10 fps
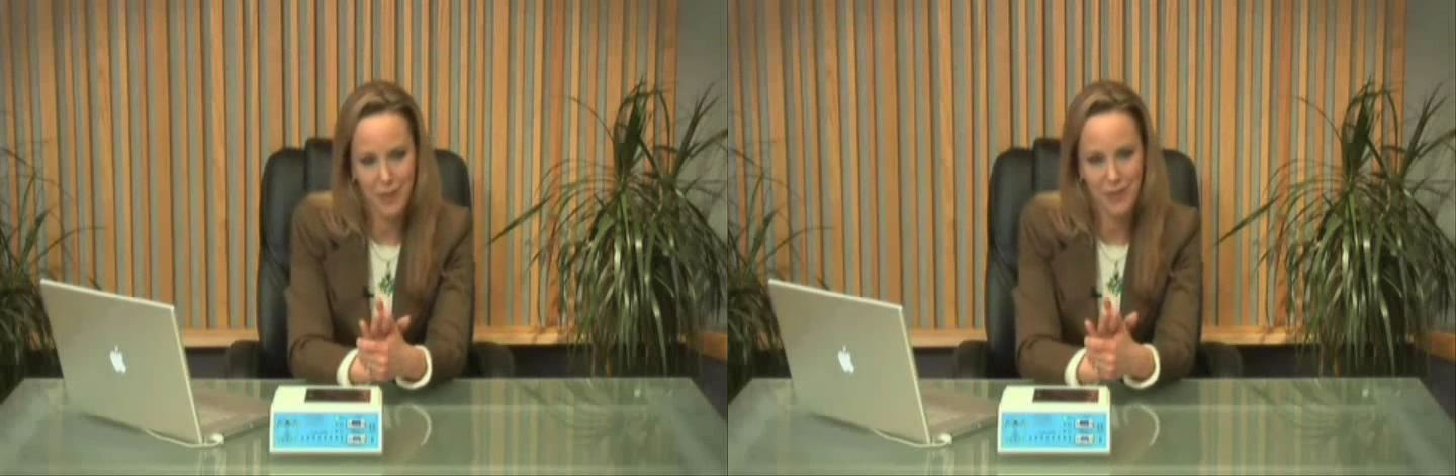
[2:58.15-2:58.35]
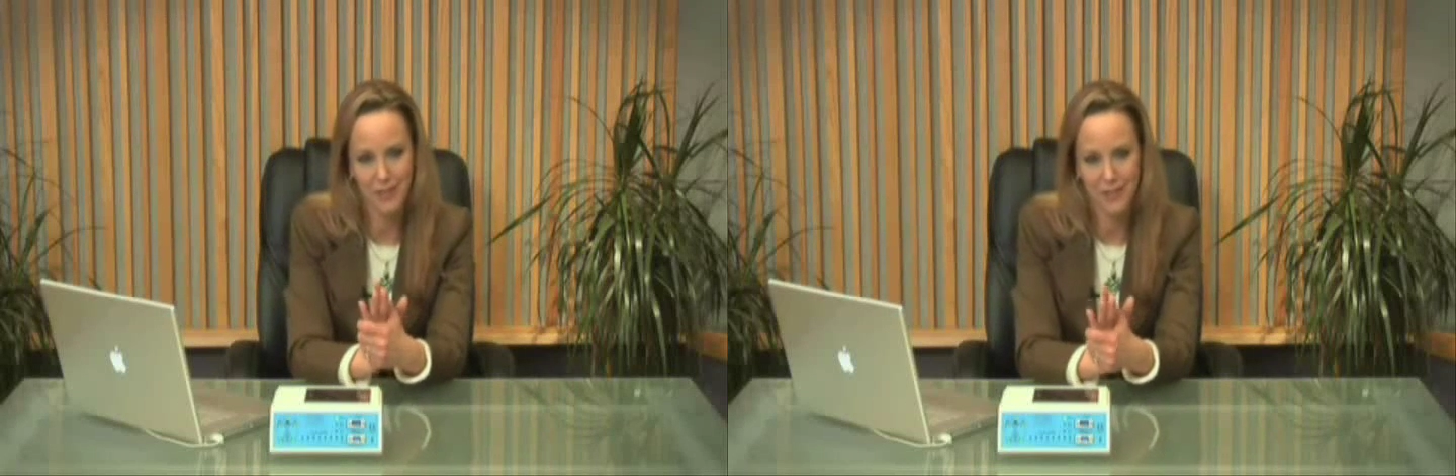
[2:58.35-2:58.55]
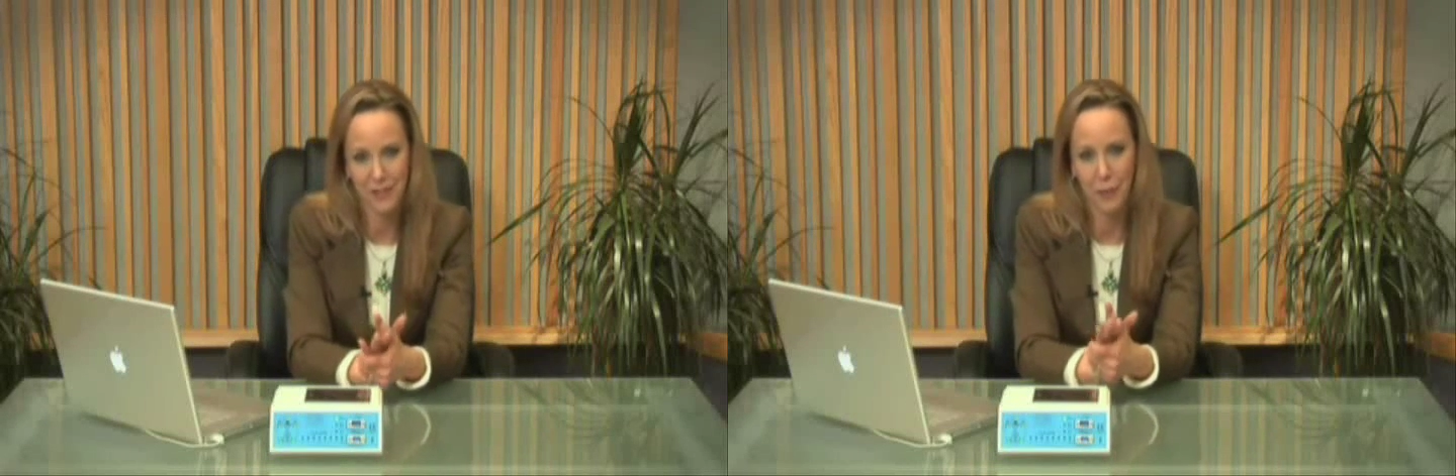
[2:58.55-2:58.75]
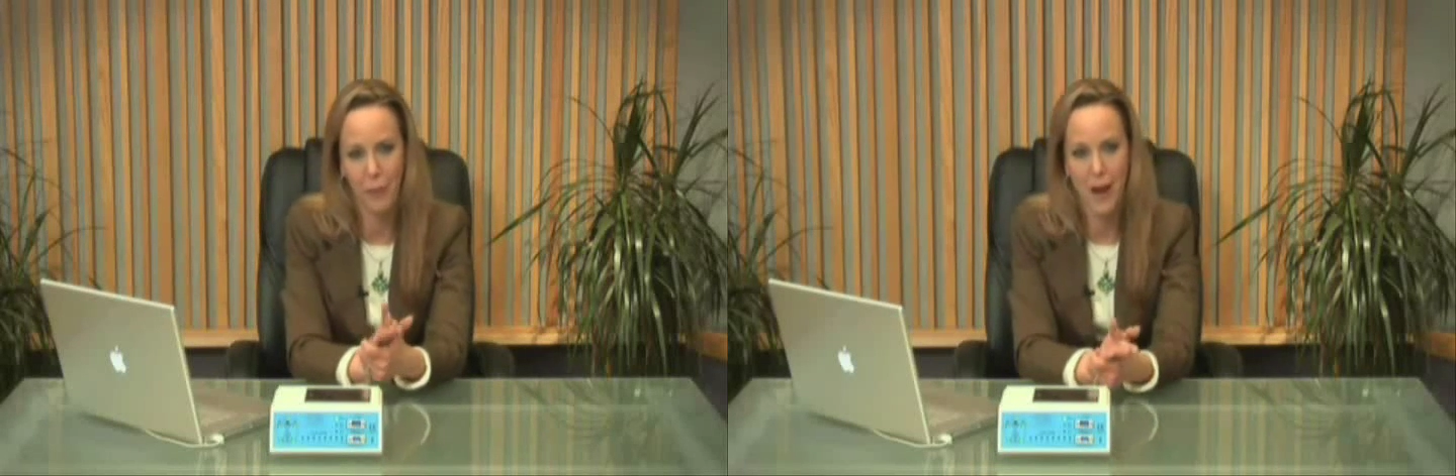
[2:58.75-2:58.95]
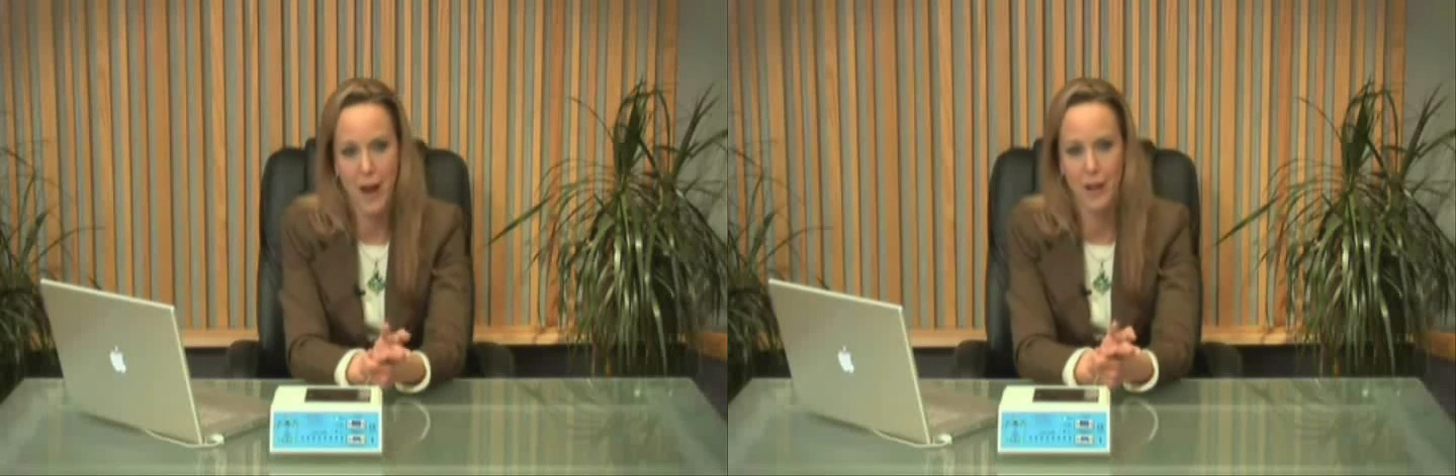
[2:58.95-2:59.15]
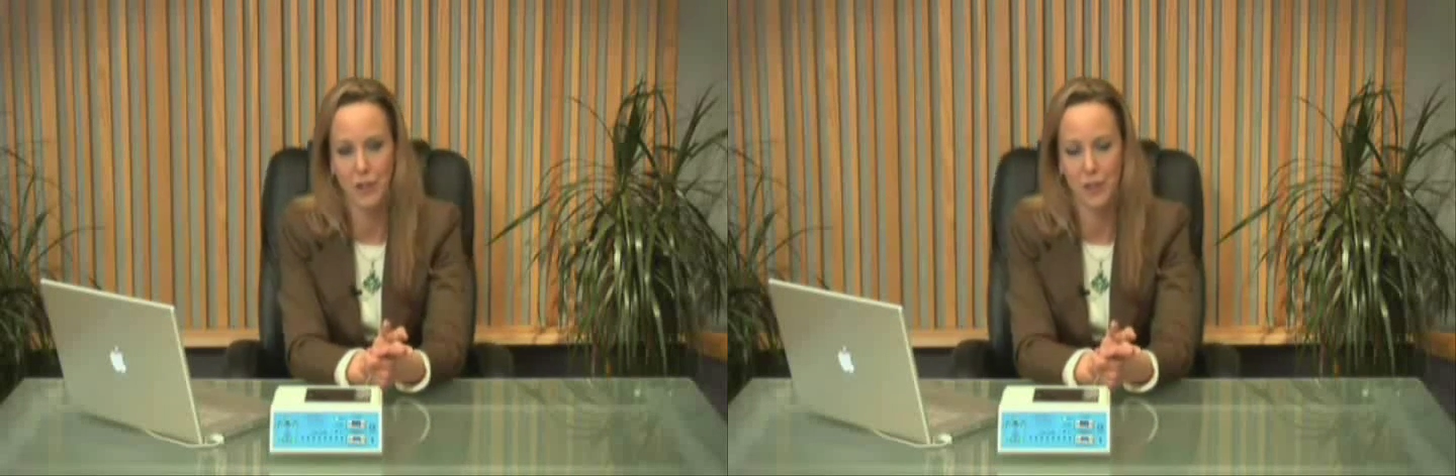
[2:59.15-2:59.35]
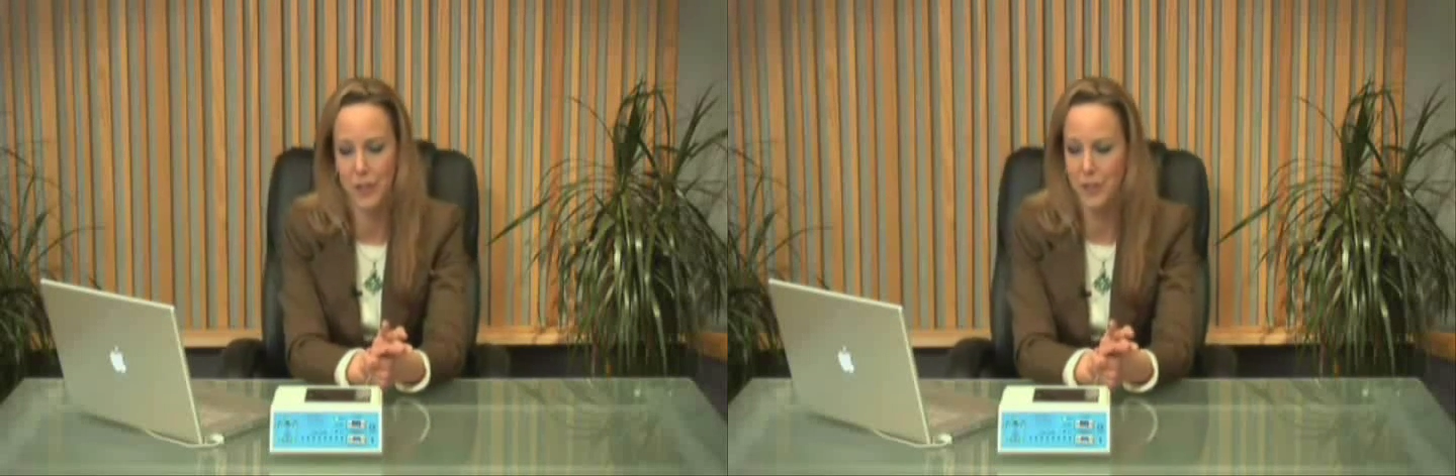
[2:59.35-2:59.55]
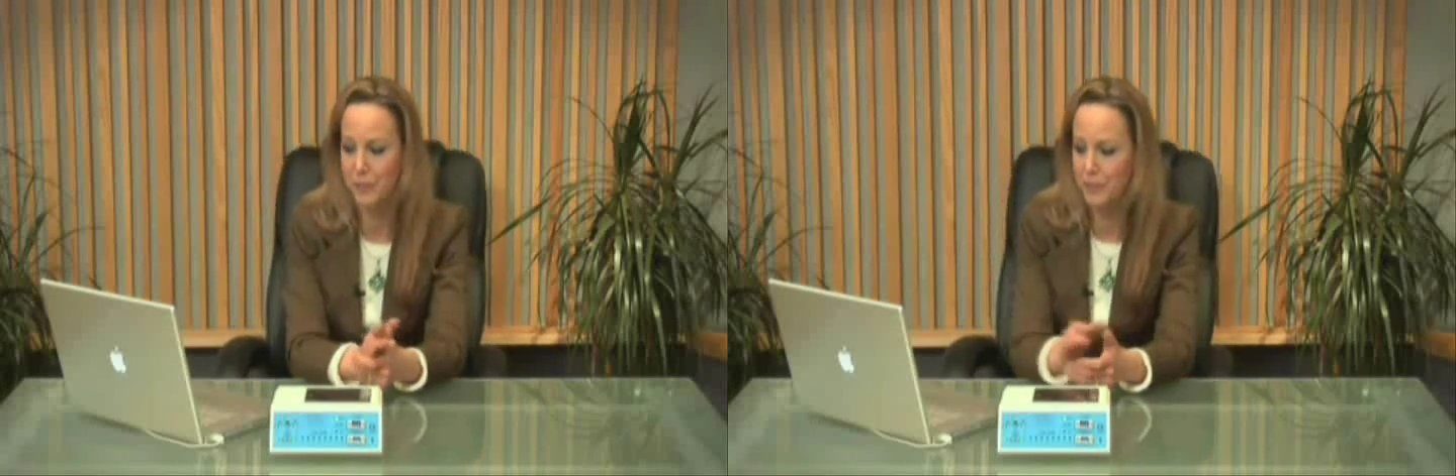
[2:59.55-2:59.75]
person's different
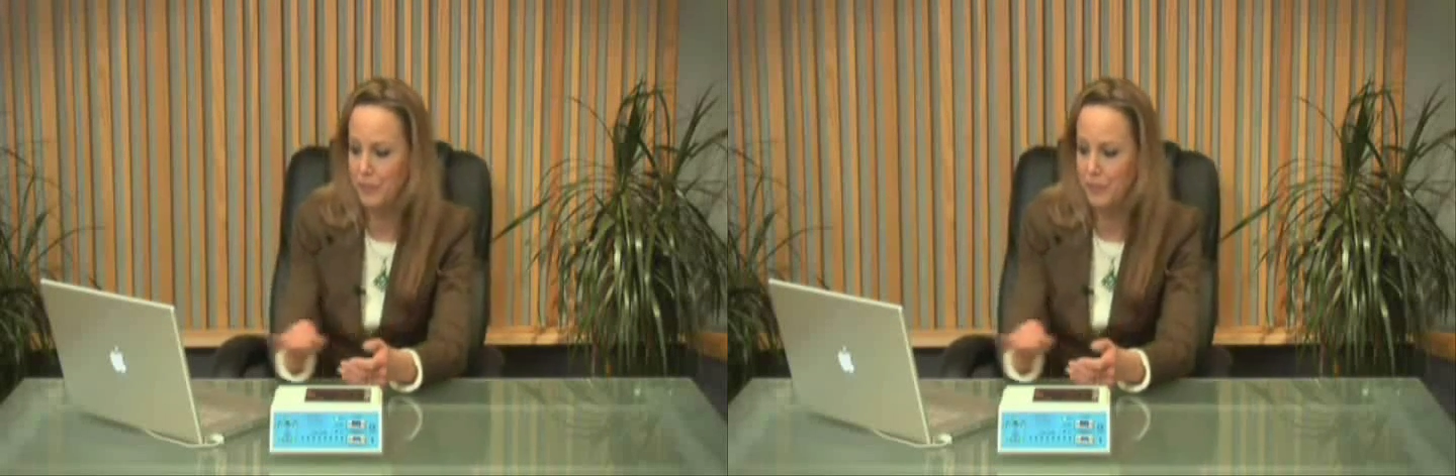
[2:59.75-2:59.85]
reactions.